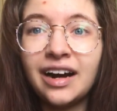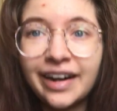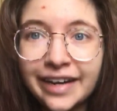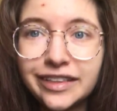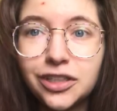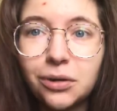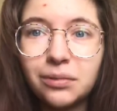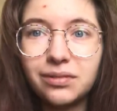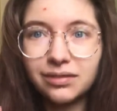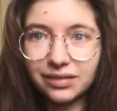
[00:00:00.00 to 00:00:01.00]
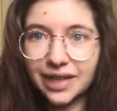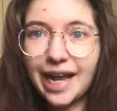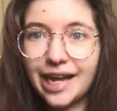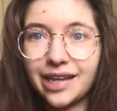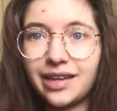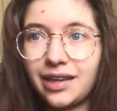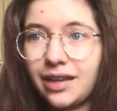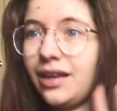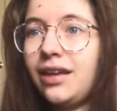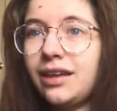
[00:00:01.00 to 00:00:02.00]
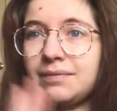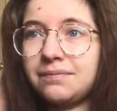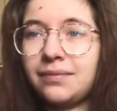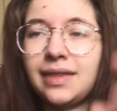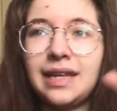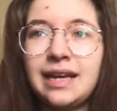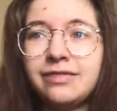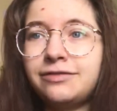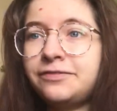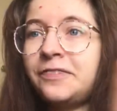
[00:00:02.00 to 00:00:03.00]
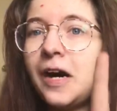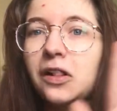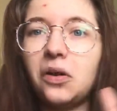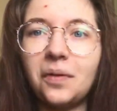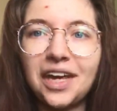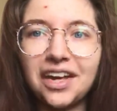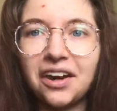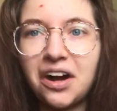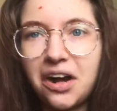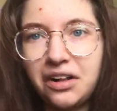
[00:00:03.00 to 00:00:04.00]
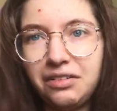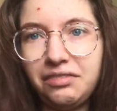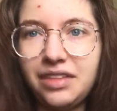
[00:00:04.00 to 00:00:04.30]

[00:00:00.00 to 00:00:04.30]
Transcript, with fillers: I don't like following all of